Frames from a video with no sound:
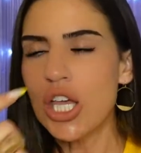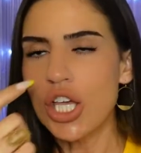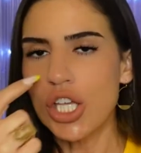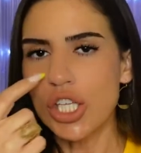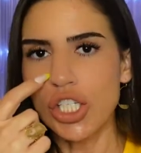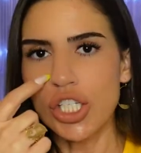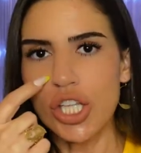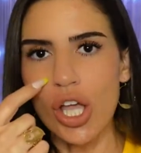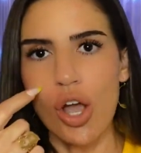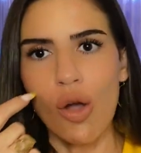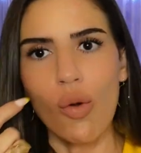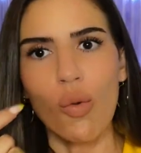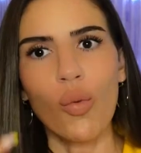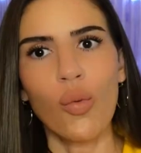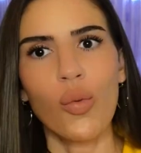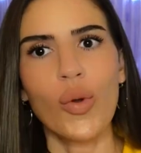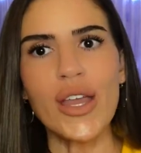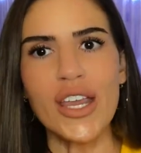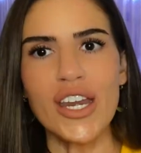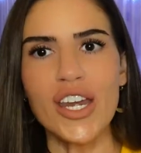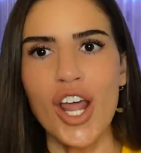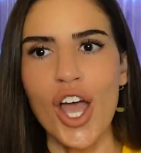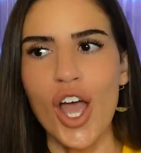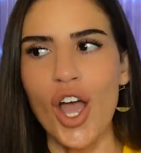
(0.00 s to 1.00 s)
So
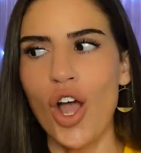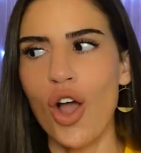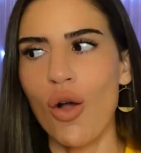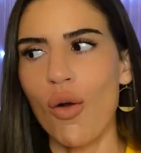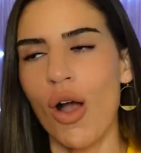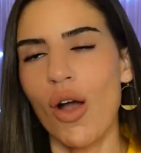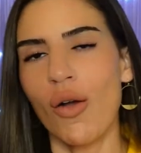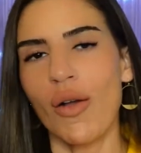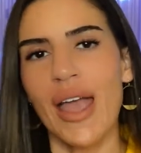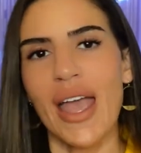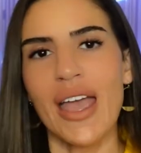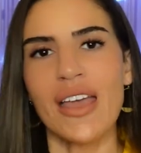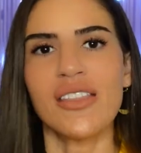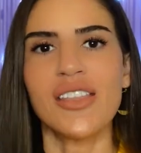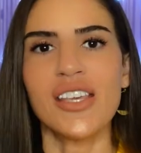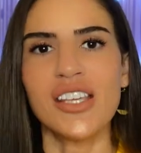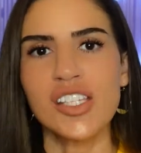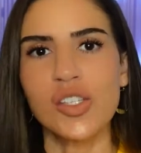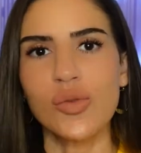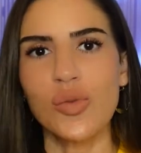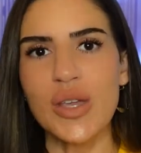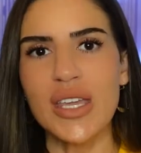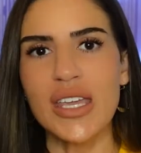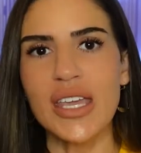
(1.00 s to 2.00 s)
we know, okay,
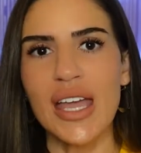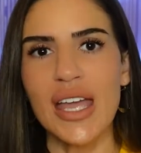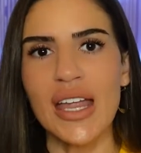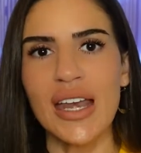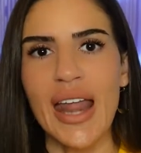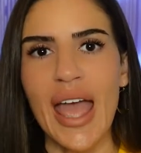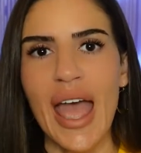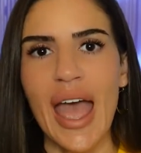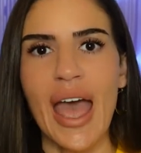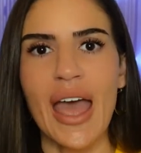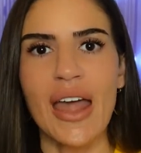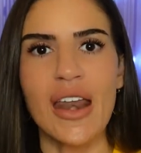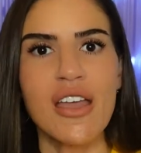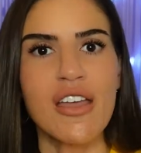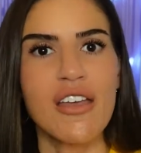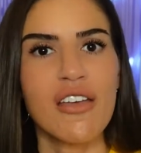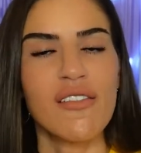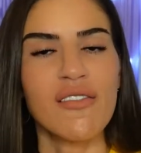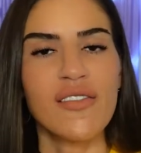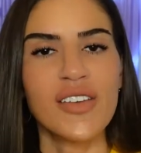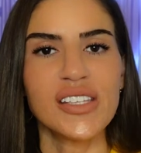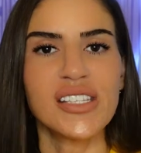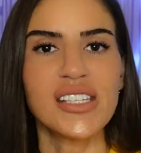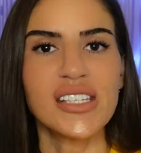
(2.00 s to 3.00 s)
this weekend at
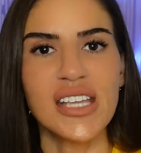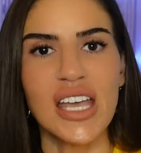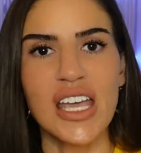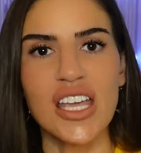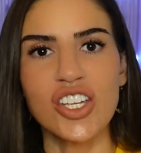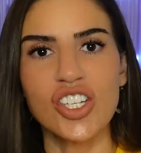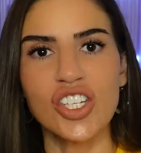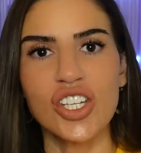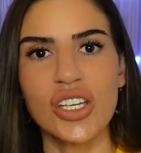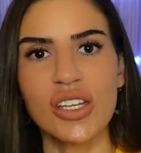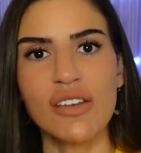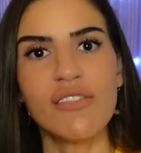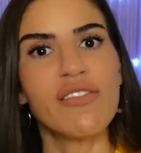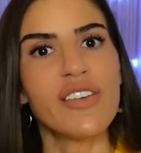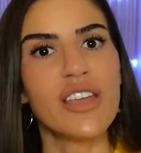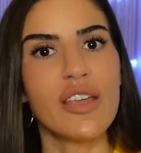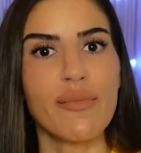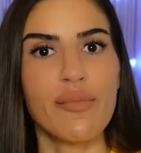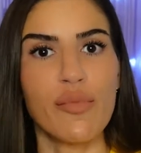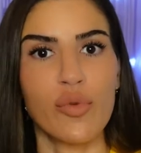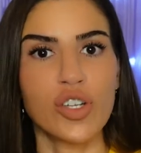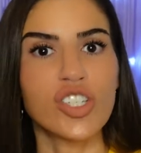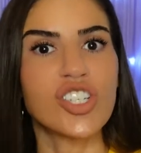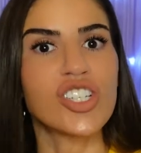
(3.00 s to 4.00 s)
visitation,
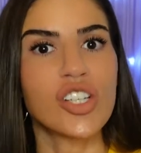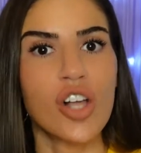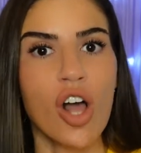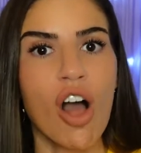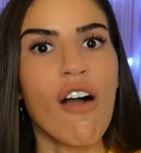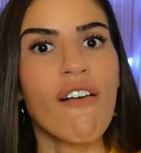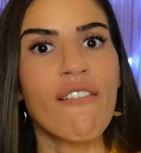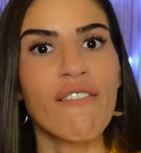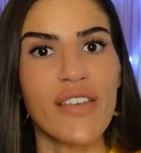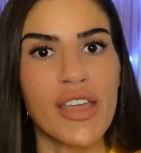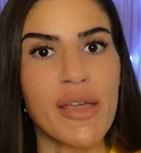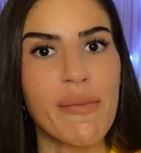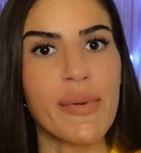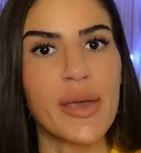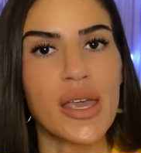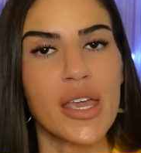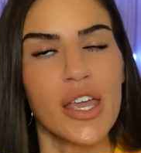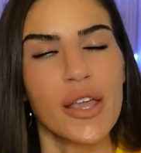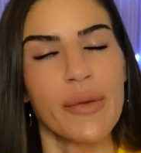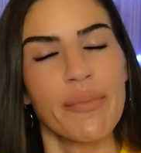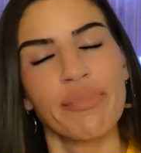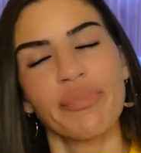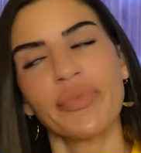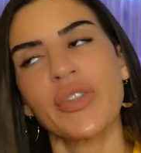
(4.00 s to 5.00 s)
which is called
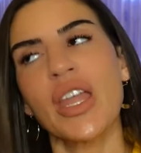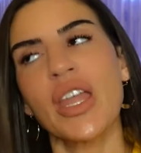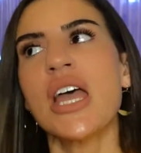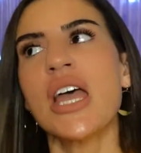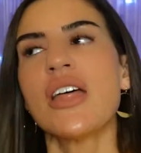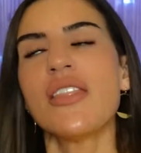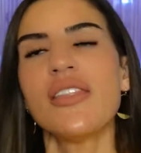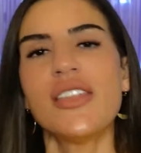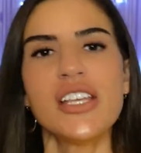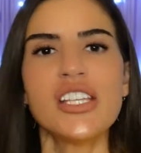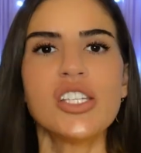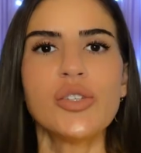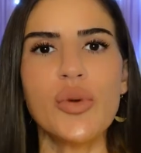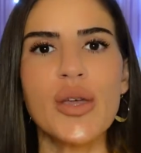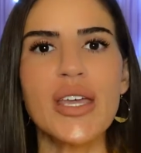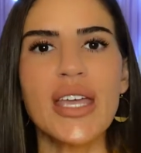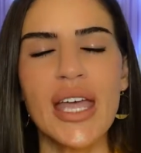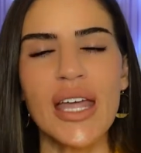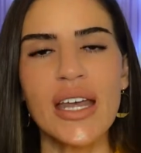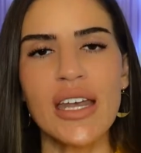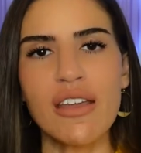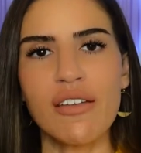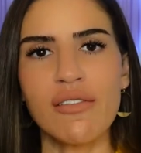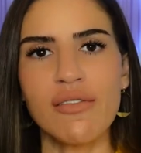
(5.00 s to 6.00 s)
VP, this
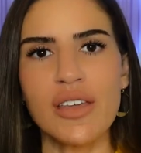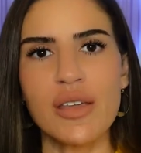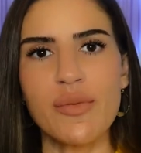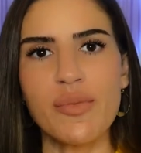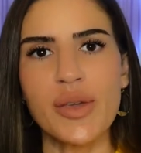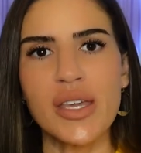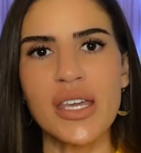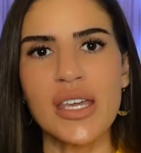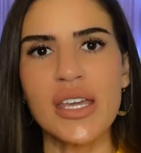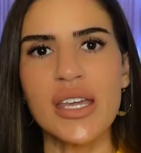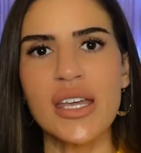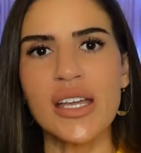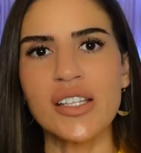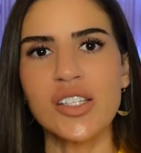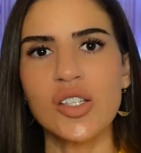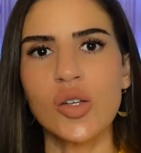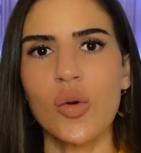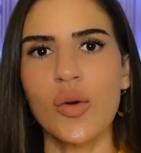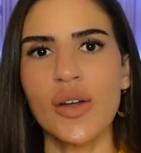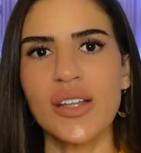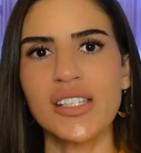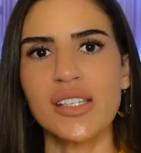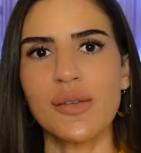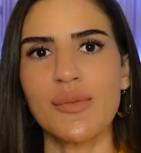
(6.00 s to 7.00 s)
weekend at VP, it's
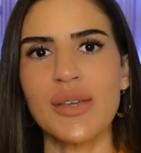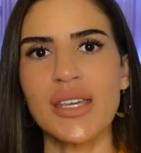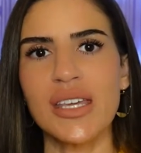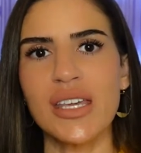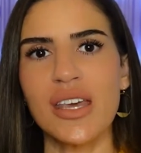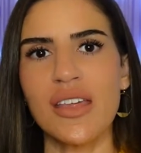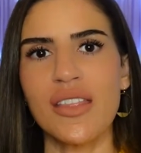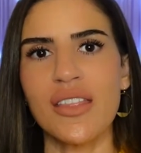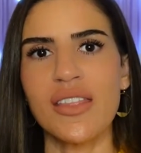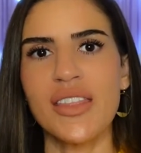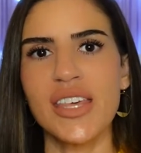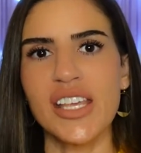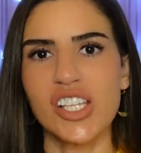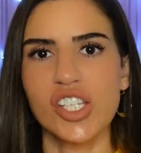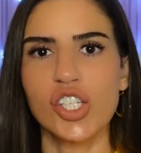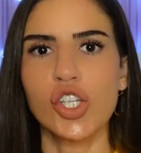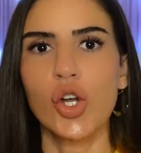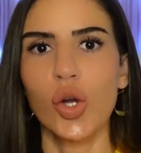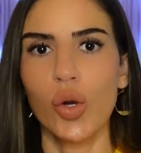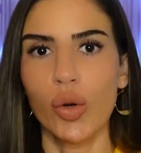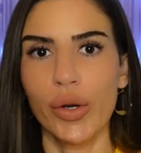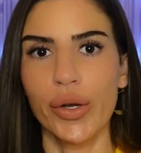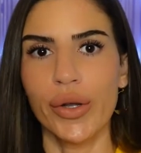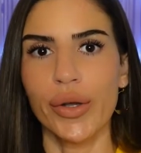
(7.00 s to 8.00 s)
going to be this
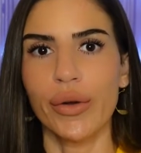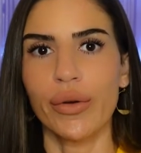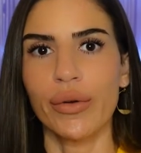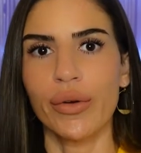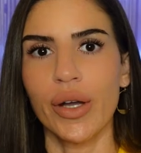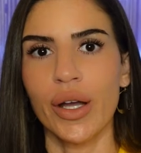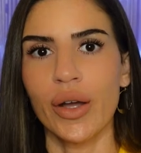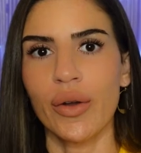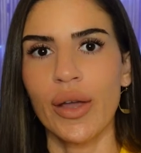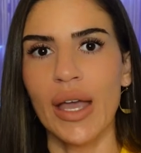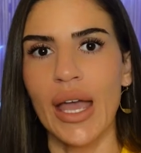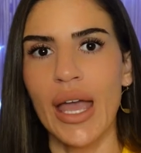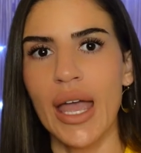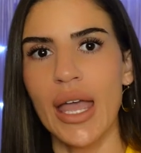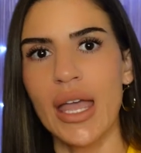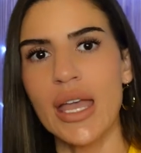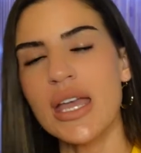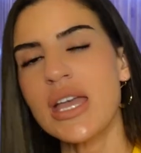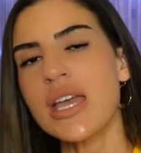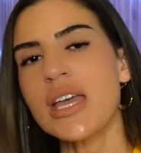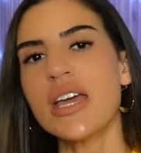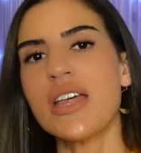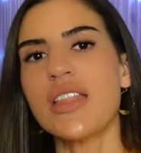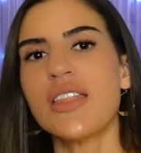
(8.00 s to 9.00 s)
crew, okay?
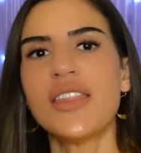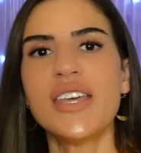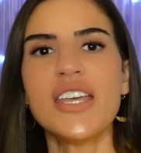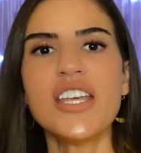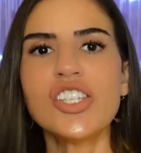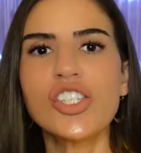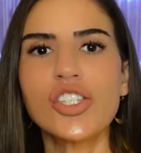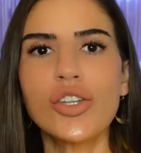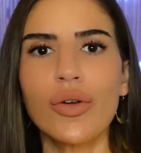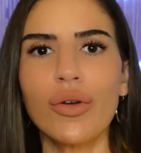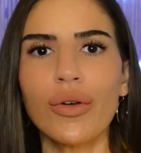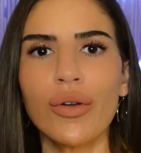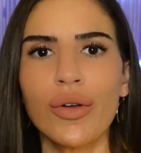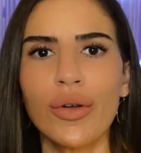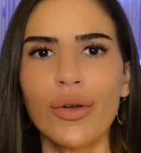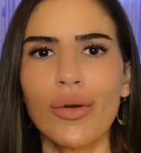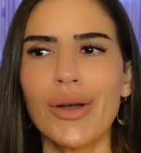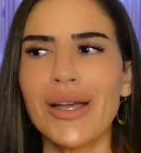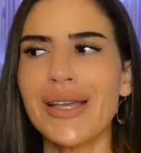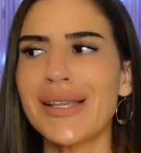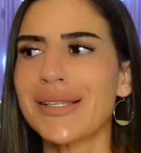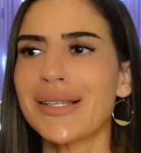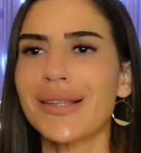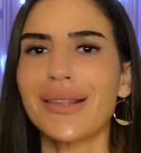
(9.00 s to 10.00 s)
This crew
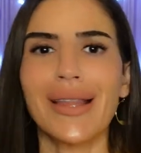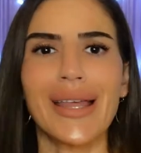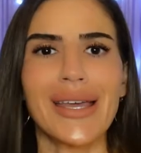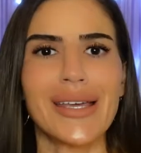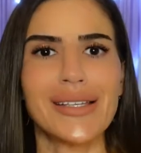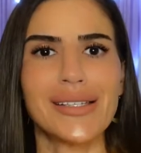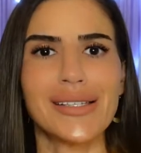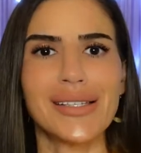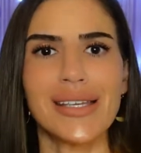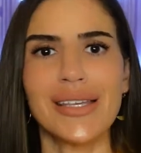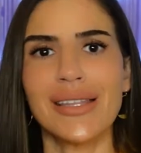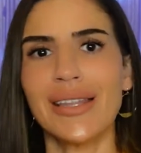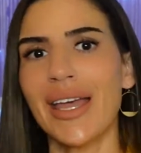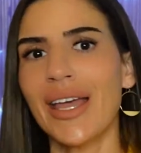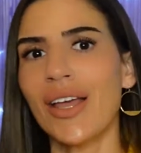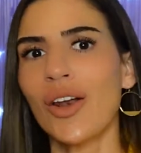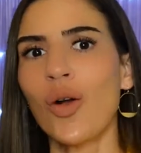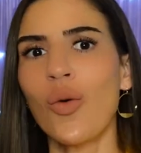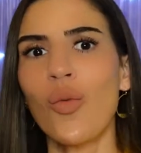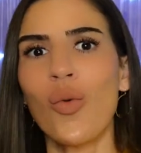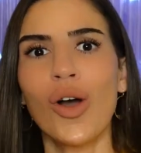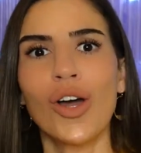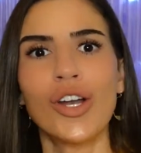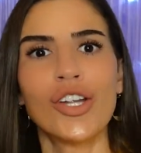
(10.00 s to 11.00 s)
is lazy. They
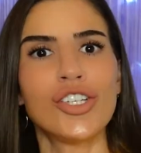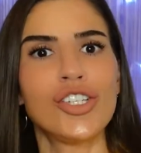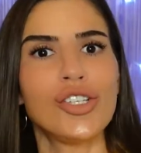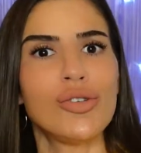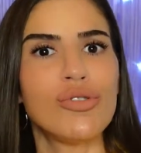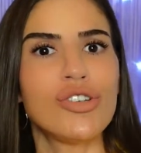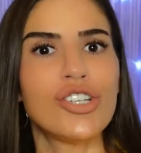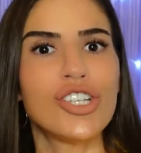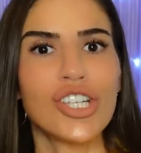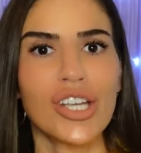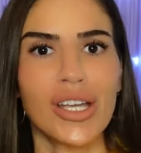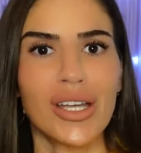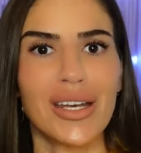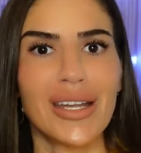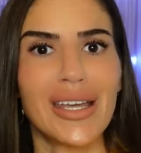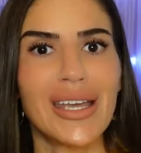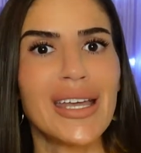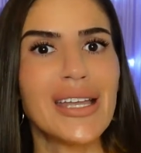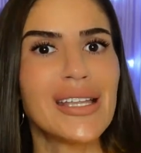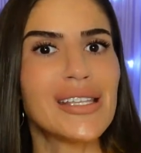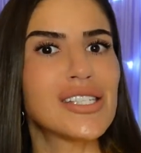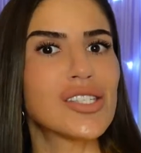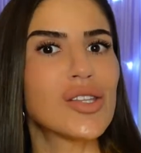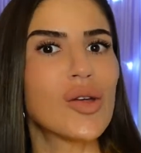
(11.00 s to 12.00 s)
don't want to do shit.
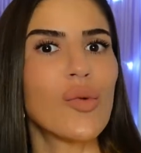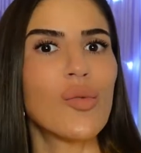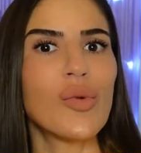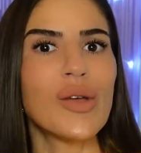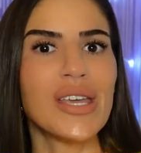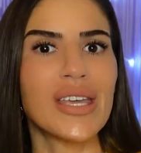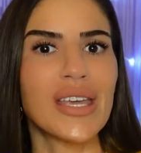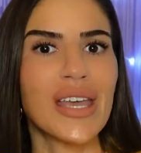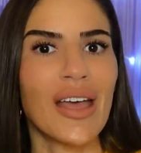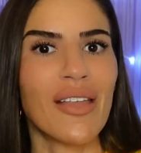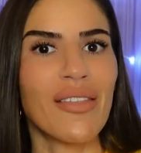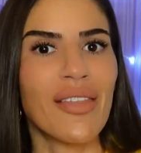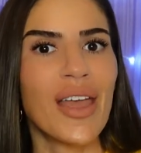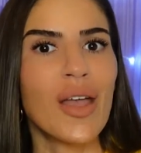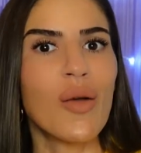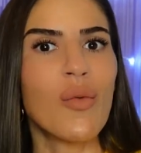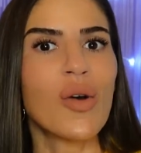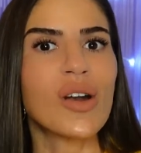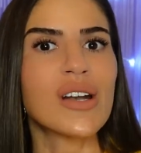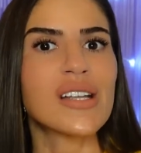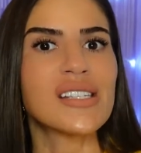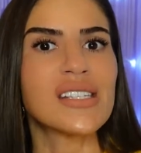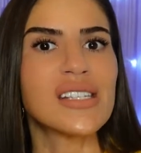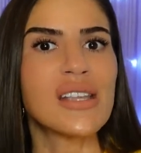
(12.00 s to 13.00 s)
It's the weekend. They
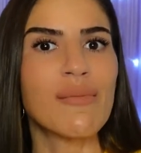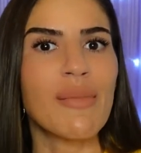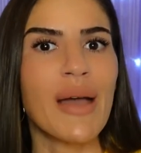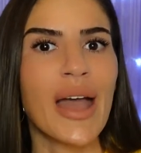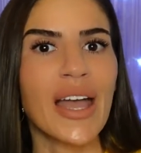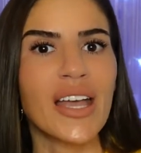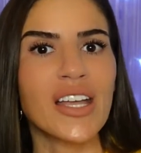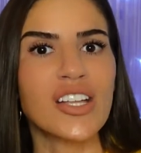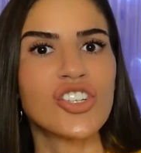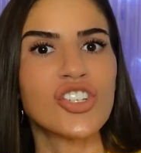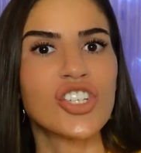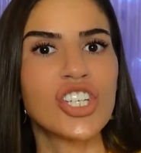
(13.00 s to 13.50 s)
want to sit back and